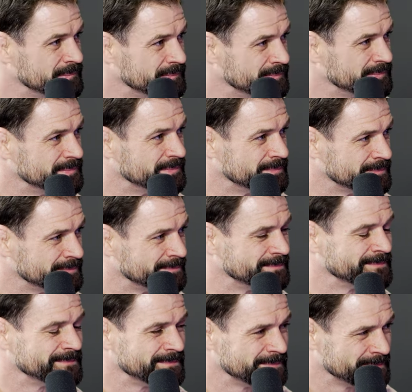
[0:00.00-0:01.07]
every day. We mm-hmm.
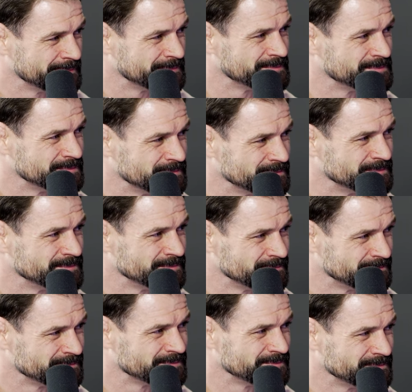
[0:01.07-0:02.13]
developed a really
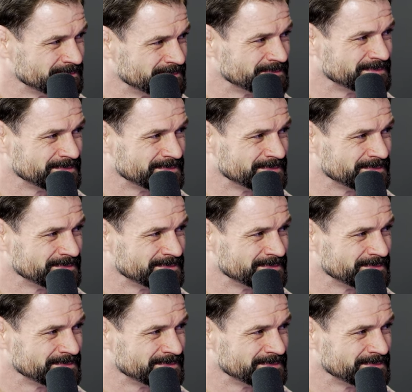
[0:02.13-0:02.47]
strong bond.